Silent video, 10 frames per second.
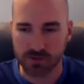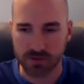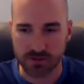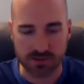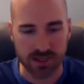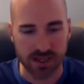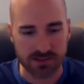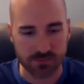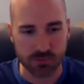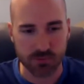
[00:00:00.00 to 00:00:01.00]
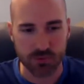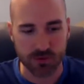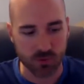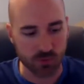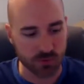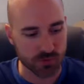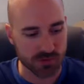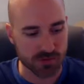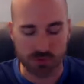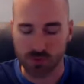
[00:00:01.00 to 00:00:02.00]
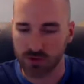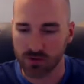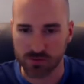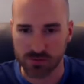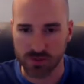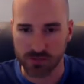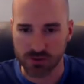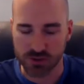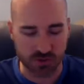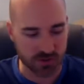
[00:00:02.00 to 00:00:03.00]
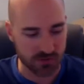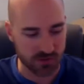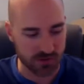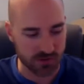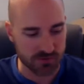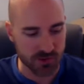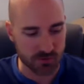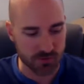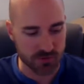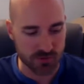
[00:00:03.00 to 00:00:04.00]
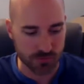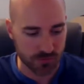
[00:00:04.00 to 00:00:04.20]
there's lots of people that know WordPress as well that I'm sure you could find other developers too.